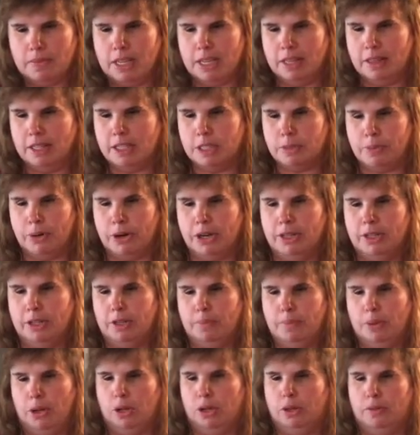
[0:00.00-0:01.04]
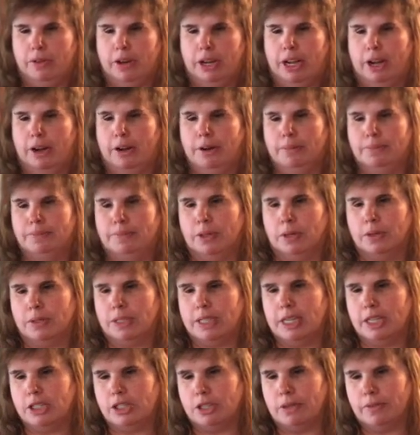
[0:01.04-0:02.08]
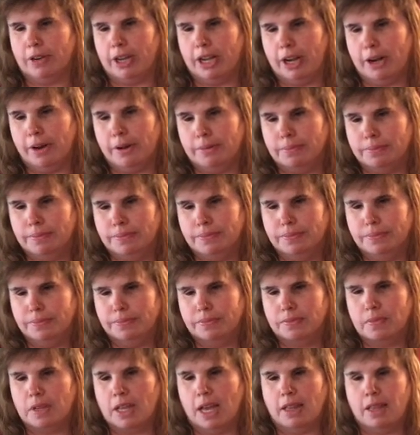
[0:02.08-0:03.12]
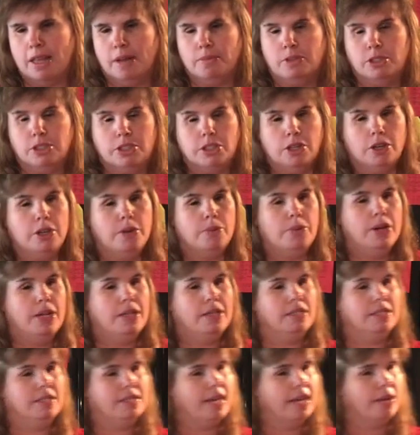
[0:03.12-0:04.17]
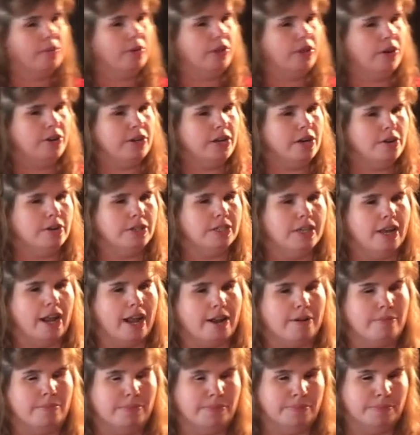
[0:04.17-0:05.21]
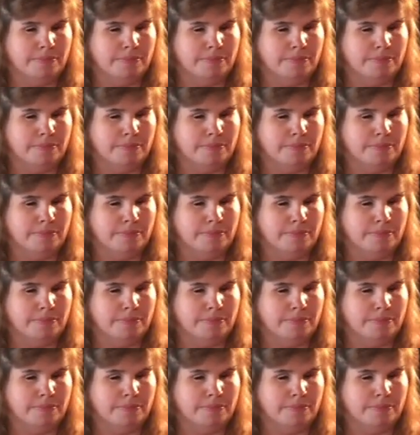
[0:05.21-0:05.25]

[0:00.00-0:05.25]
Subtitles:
in this pretty little bowl over here, or dish over here, and then we'll show you what it looks like with our dinner tonight.